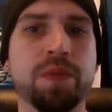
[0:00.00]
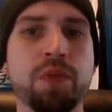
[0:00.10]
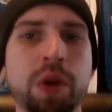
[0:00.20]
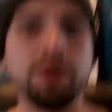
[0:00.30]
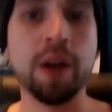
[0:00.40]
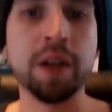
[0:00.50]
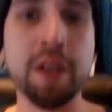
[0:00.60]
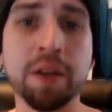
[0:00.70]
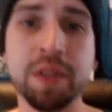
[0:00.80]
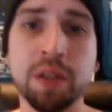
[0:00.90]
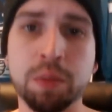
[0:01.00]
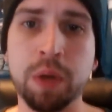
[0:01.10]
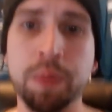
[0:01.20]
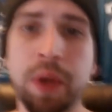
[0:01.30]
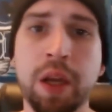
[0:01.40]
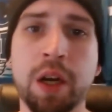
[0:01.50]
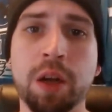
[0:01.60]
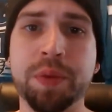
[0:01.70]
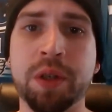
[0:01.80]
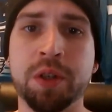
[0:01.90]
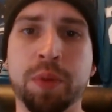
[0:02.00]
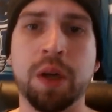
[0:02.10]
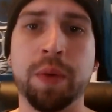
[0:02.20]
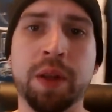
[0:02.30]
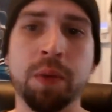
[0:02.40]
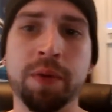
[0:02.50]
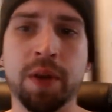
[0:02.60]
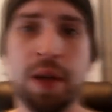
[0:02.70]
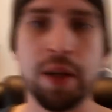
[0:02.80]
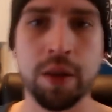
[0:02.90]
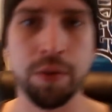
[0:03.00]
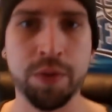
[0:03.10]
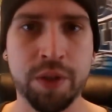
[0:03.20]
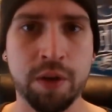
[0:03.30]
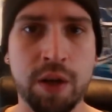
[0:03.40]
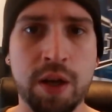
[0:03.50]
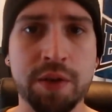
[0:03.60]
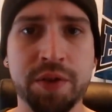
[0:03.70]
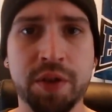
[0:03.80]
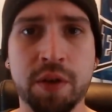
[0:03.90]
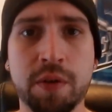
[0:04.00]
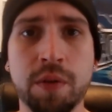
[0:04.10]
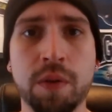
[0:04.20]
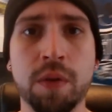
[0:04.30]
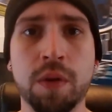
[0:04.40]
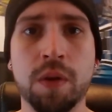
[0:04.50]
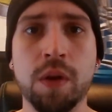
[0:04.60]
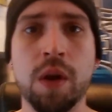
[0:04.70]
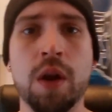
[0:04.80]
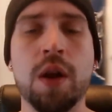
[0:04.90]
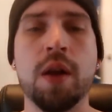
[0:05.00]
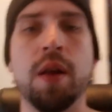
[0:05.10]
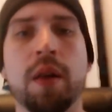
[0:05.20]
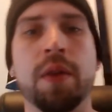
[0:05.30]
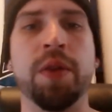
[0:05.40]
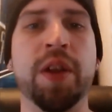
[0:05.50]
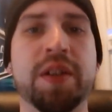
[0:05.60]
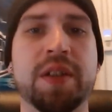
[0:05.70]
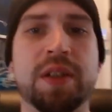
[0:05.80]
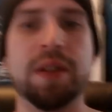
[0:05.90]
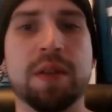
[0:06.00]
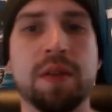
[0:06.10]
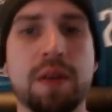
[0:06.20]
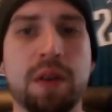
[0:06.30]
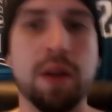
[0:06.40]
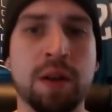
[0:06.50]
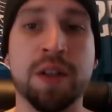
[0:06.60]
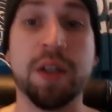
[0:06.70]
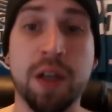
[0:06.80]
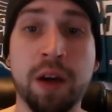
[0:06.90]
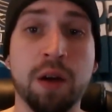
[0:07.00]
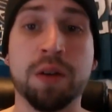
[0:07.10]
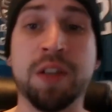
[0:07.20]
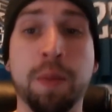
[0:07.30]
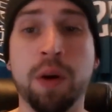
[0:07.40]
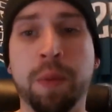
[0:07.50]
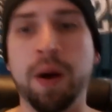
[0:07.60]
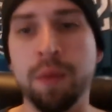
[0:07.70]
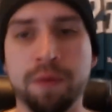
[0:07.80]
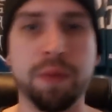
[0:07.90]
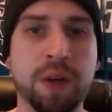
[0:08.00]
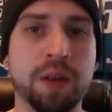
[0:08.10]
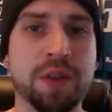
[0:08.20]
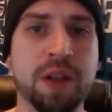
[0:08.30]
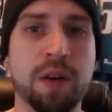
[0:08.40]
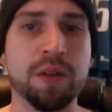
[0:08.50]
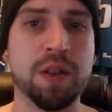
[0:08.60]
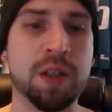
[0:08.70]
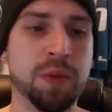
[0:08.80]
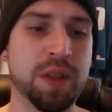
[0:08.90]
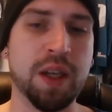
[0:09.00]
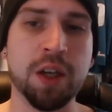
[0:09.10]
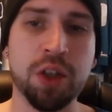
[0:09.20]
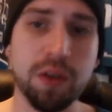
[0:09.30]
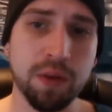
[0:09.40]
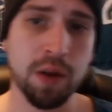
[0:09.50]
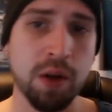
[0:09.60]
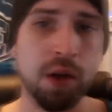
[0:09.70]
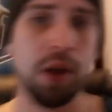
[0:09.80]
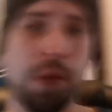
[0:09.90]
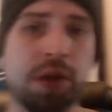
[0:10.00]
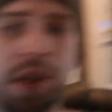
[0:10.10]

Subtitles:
we rent a downstairs apartment and an upstairs apartment that we've connected through staircase, so this is an entire separate apartment from downstairs. This was the kitchen. We